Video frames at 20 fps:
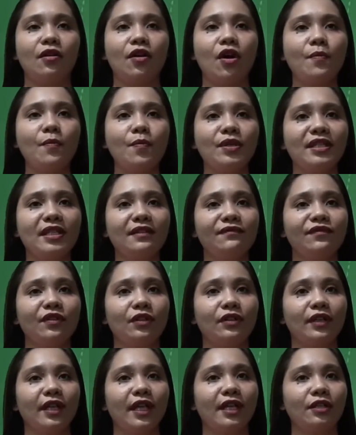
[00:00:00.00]
composite
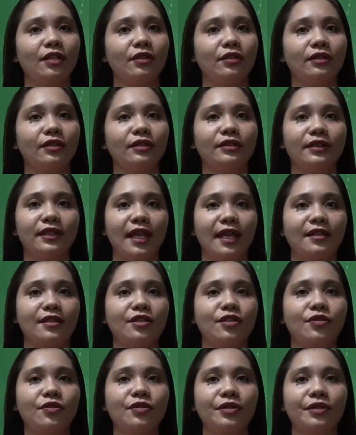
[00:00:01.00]
volcano
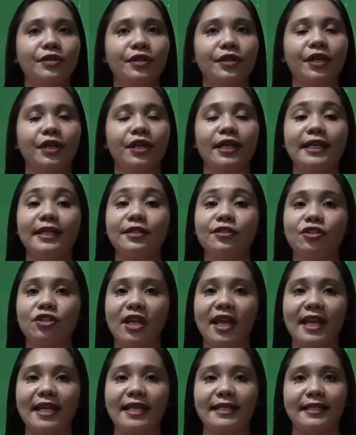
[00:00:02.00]
tends to occur in
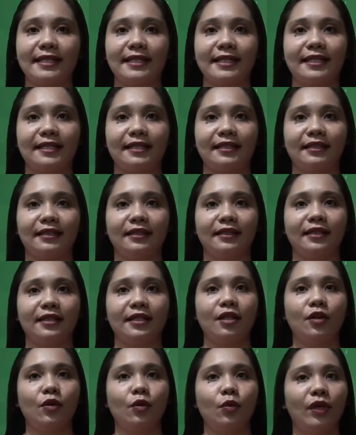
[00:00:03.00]
chains,
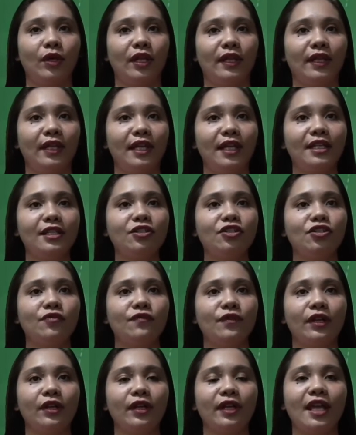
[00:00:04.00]
with
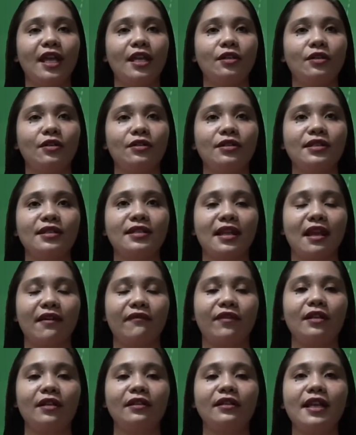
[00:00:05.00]
each volcano
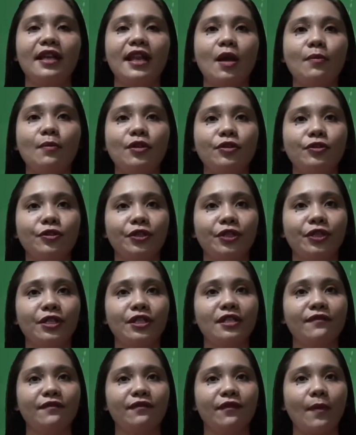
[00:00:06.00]
several
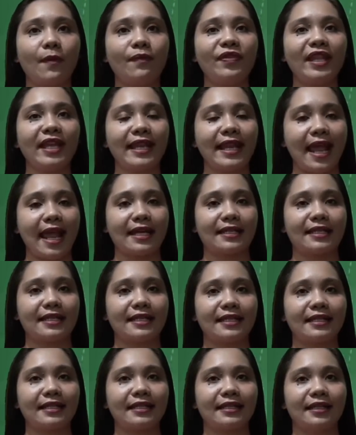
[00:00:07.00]
kilometers from the
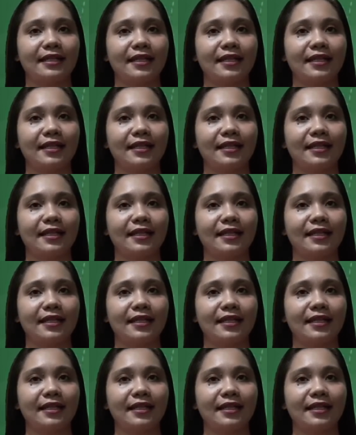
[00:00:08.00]
next.